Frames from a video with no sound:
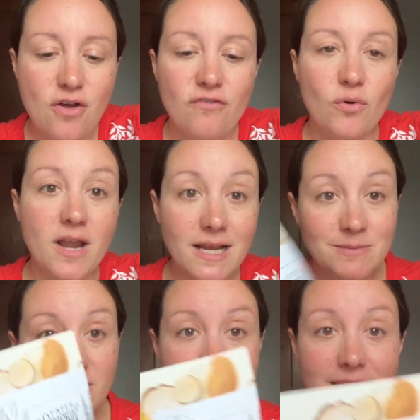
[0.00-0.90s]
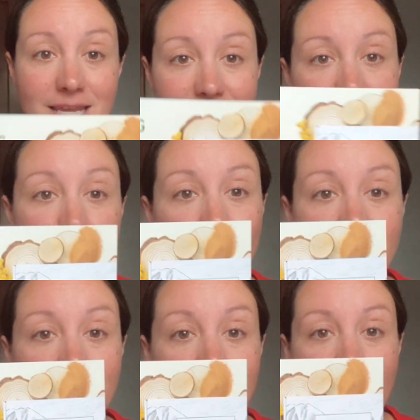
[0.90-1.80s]
for next month's kit,
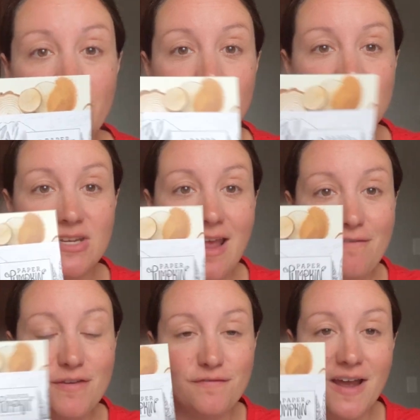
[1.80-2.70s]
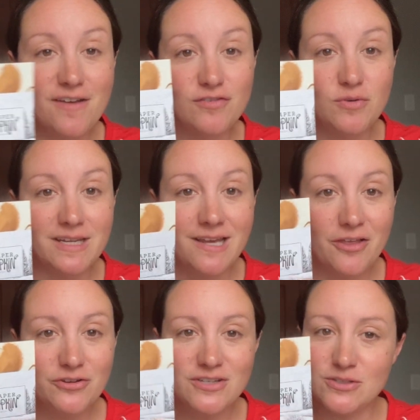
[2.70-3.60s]
Exploring in Color, which is going to have the 5 new in
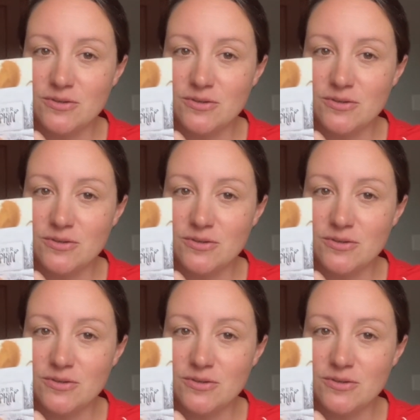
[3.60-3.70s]
colors.